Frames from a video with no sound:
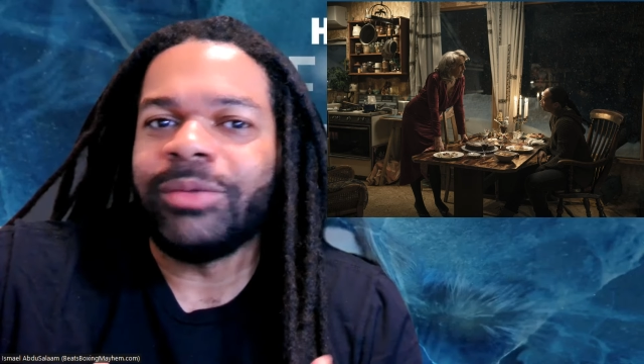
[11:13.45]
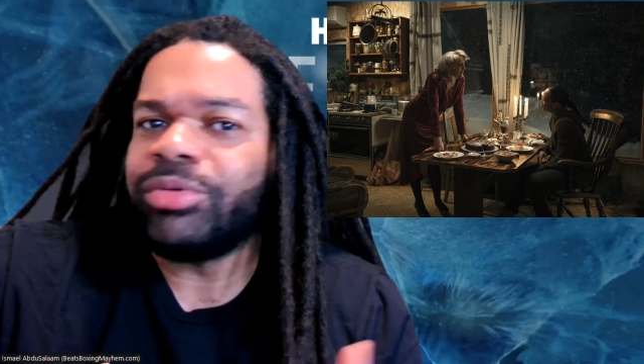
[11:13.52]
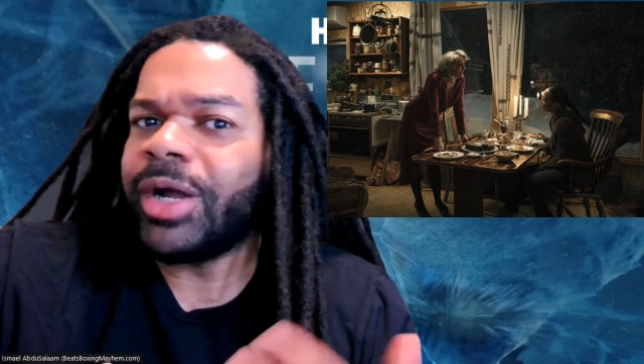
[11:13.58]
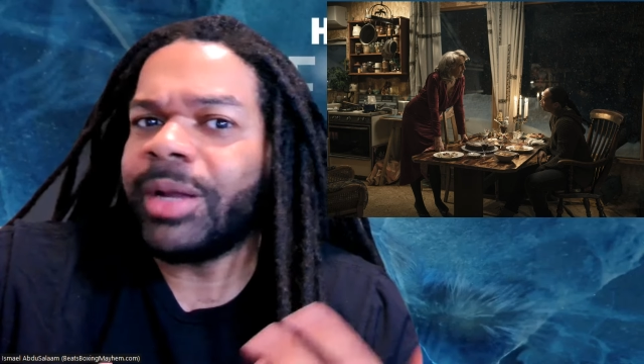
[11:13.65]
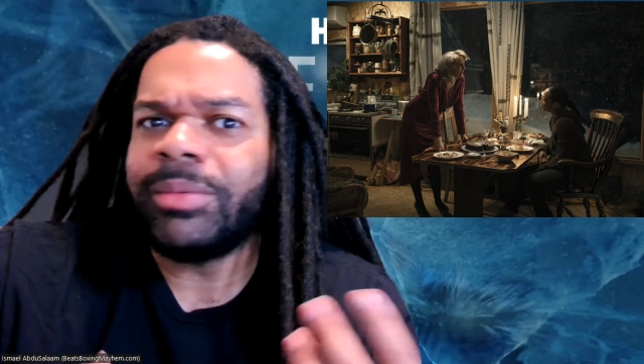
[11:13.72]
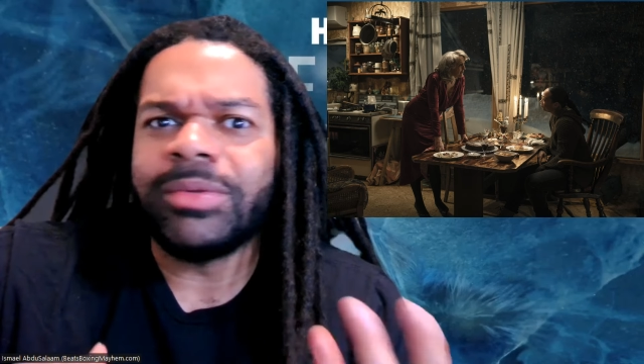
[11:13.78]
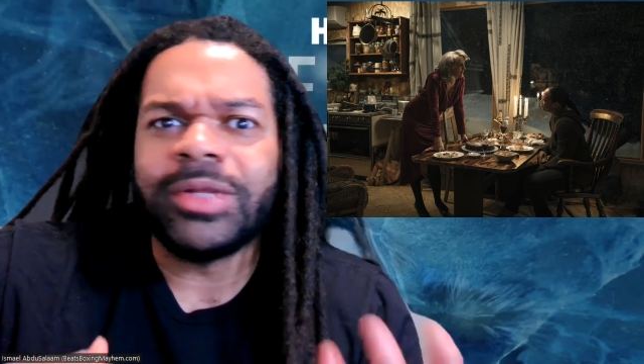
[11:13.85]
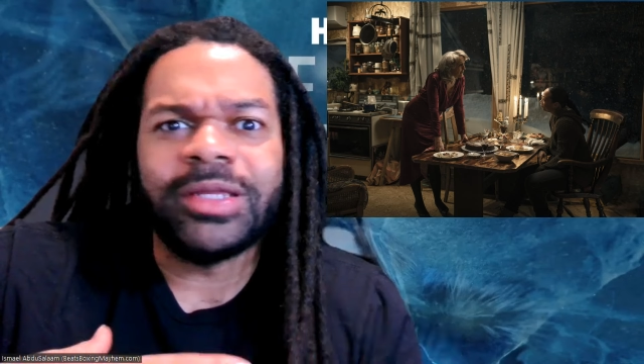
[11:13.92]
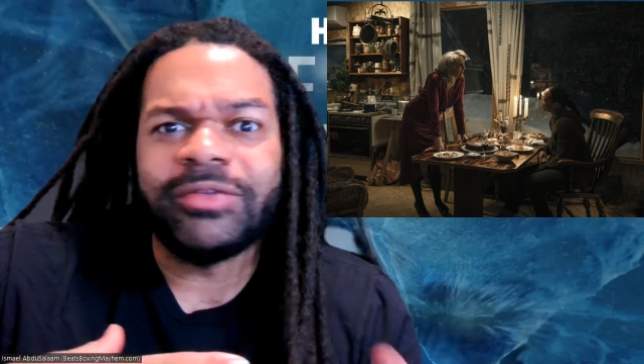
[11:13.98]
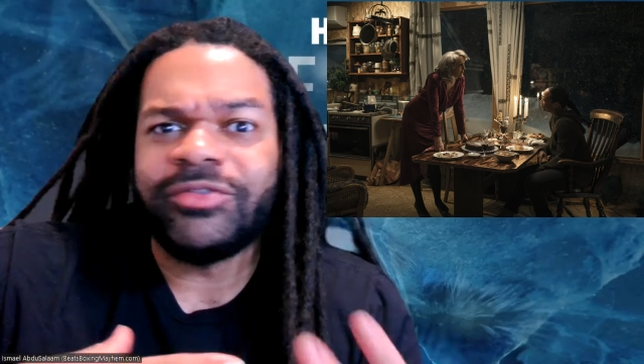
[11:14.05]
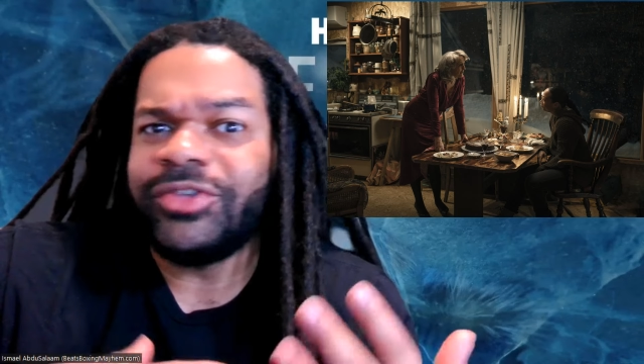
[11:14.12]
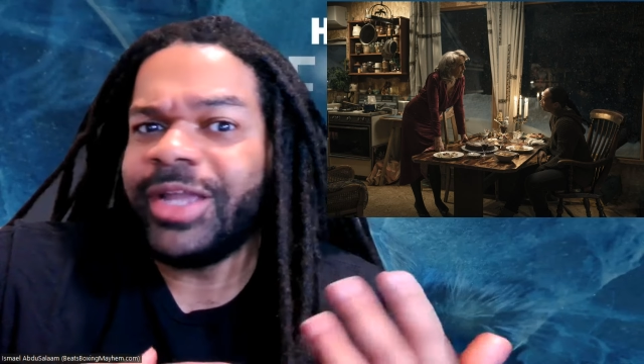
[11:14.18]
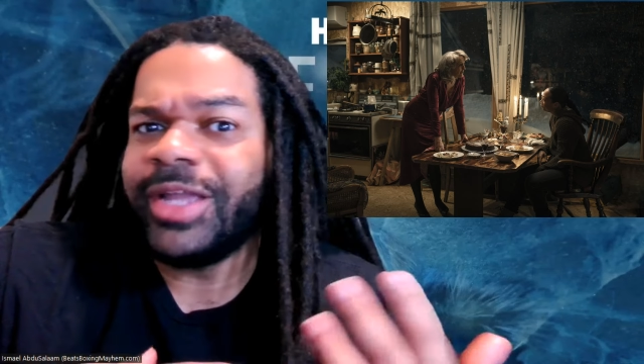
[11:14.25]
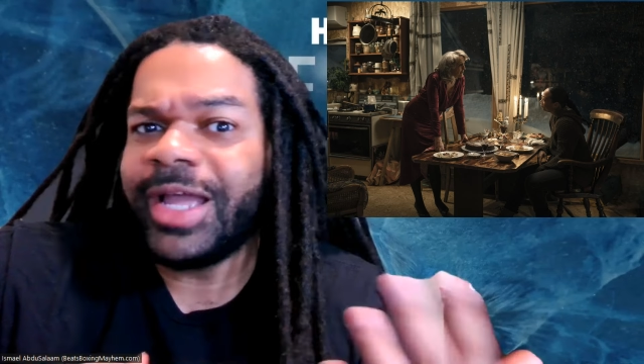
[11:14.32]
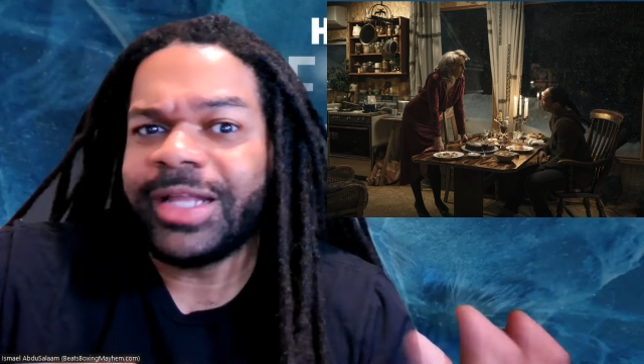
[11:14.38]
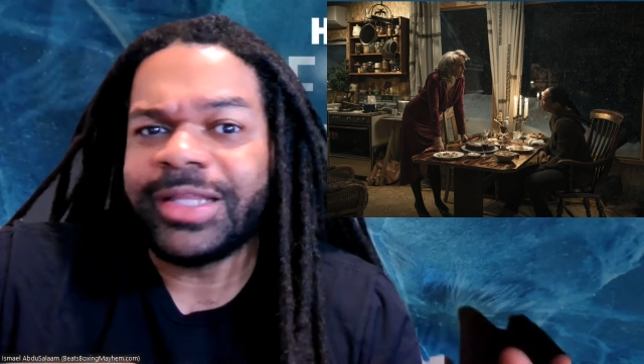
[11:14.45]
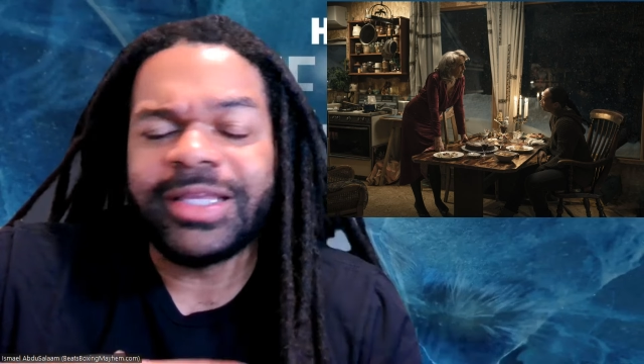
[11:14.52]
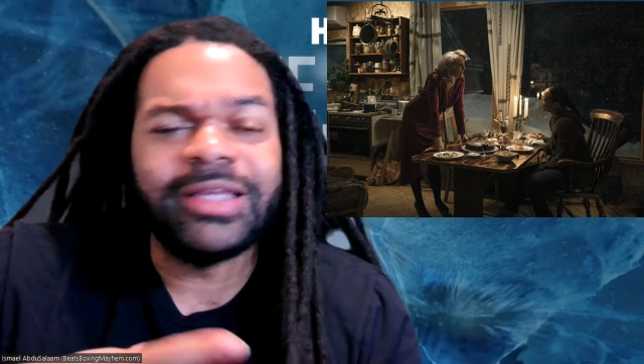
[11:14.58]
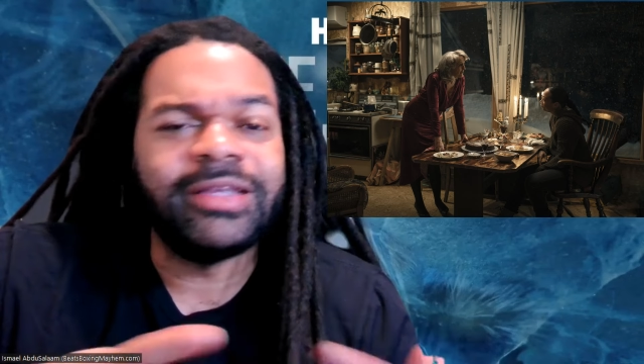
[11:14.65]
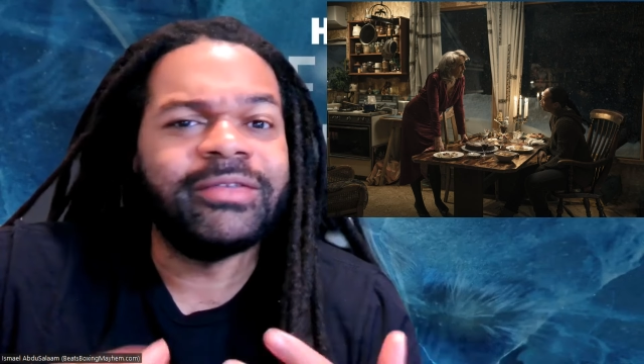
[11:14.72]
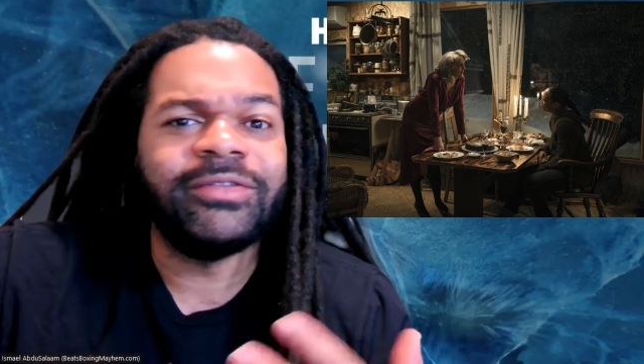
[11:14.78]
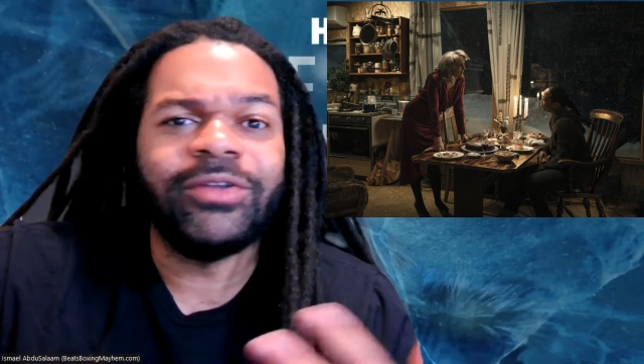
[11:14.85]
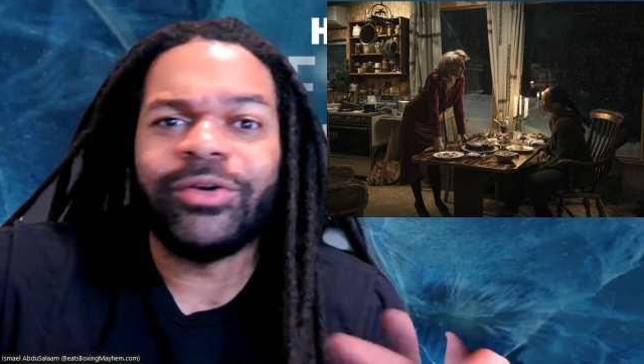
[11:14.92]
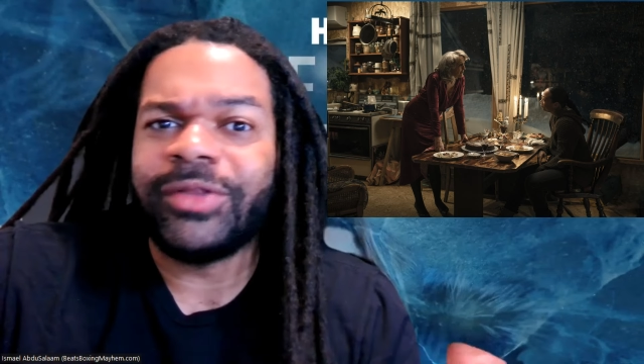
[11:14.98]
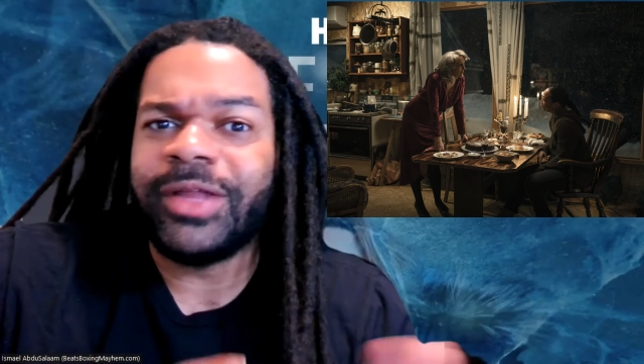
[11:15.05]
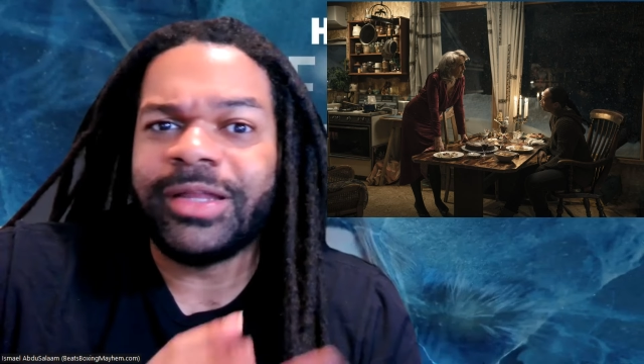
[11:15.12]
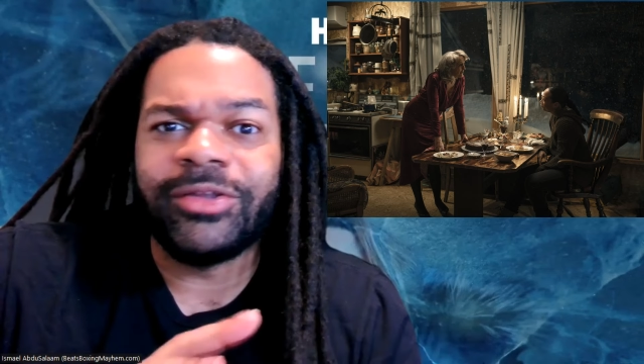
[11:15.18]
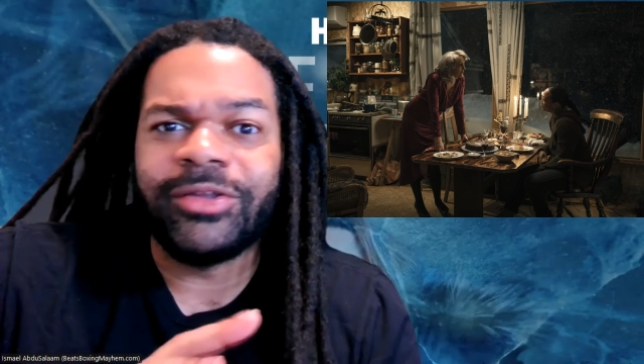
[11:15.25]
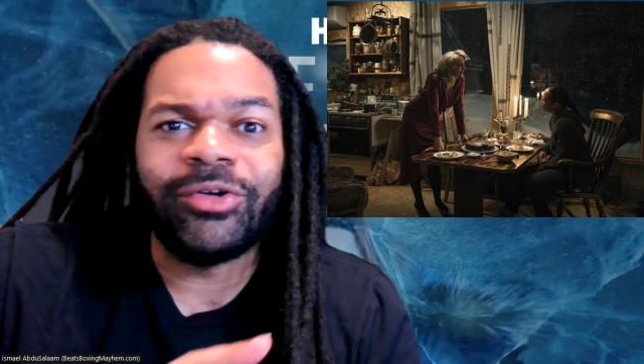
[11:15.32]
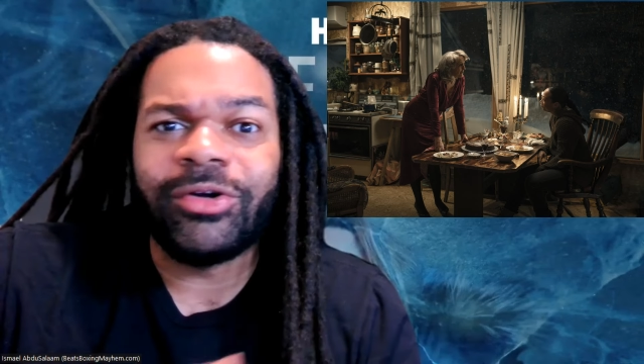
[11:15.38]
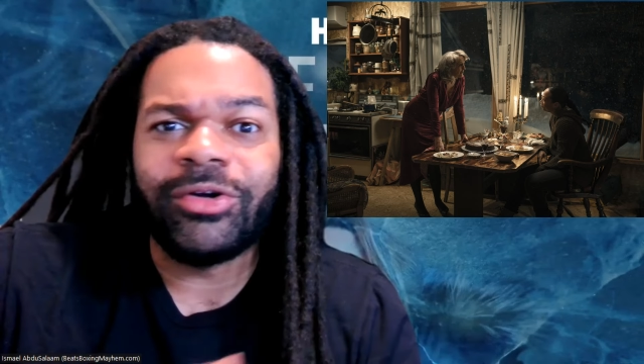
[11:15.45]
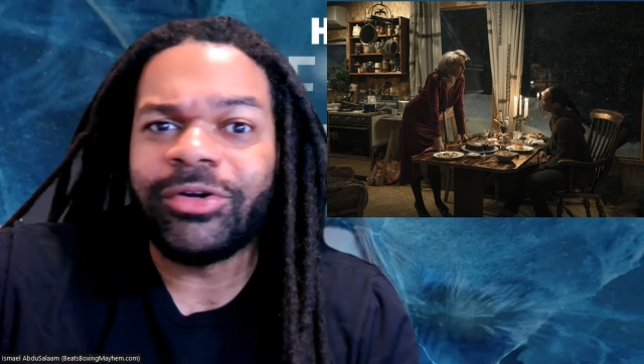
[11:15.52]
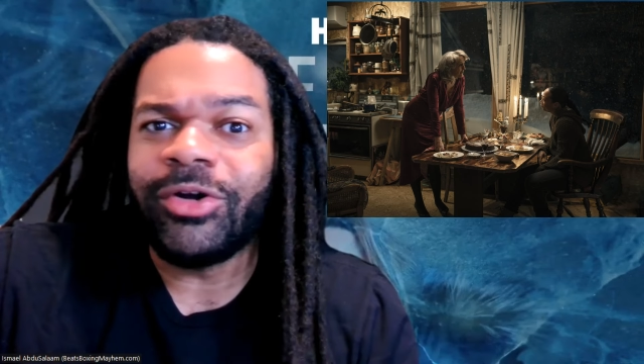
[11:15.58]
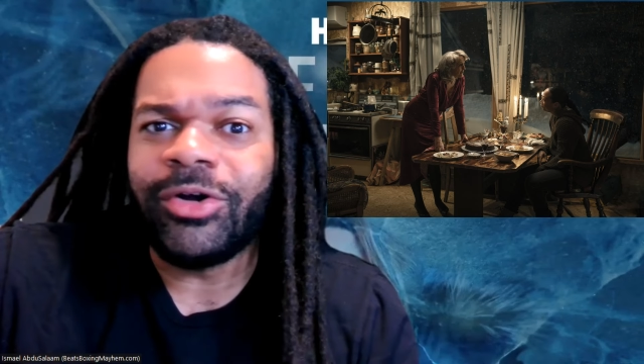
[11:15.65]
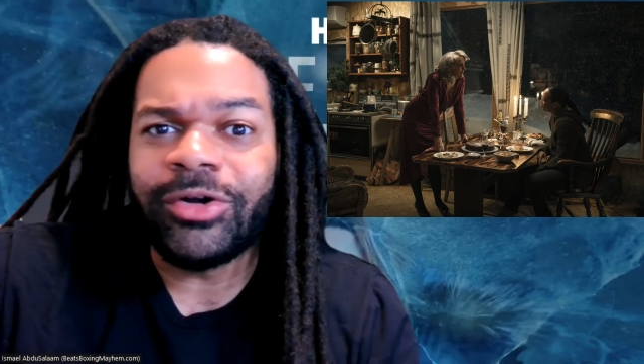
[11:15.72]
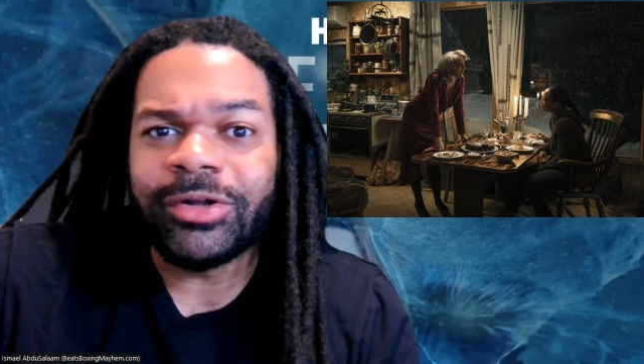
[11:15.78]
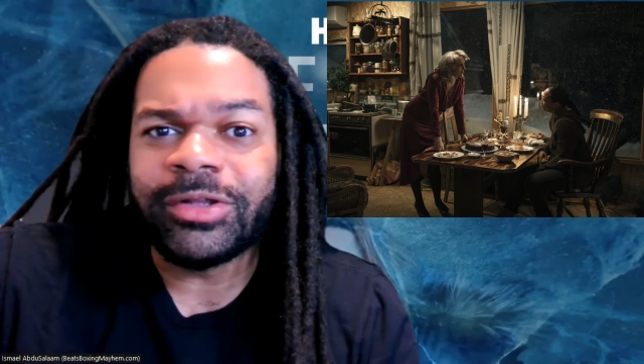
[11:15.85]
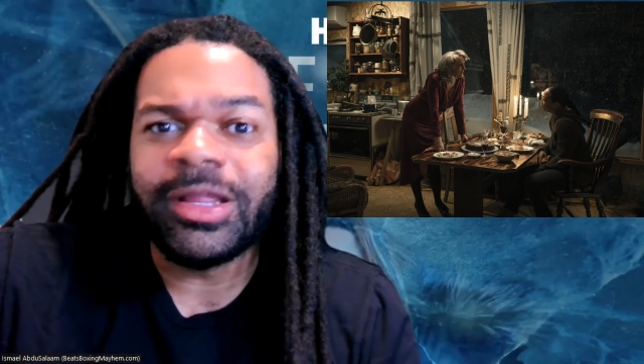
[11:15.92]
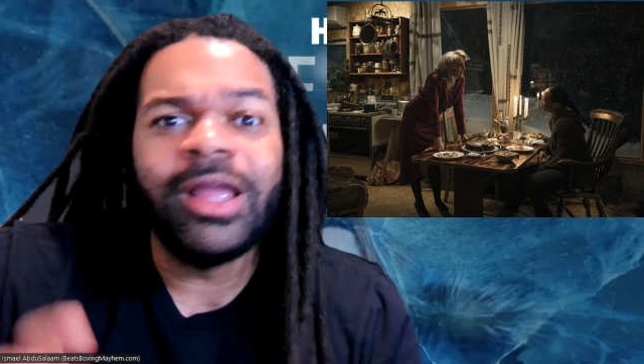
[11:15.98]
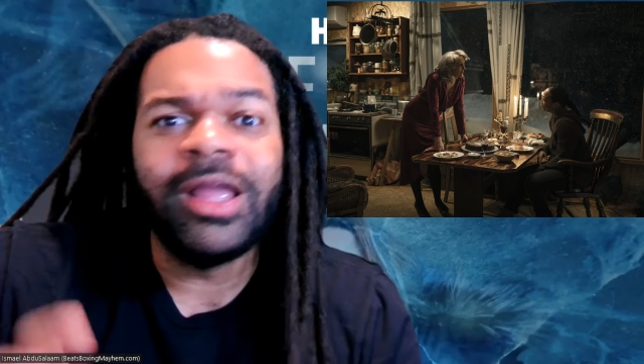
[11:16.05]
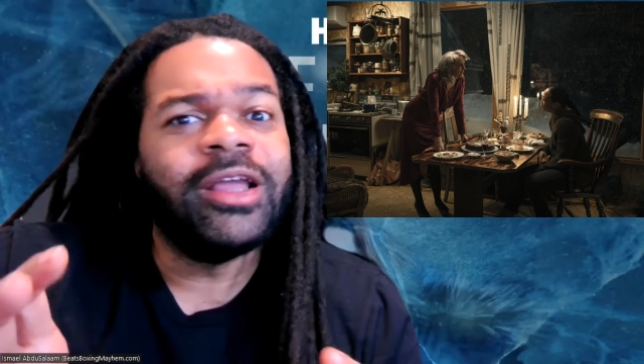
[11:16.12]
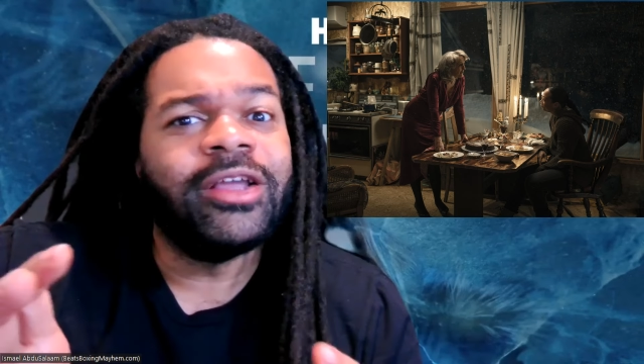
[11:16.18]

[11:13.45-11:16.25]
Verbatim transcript: probably if she had kids and all that, they're all gone.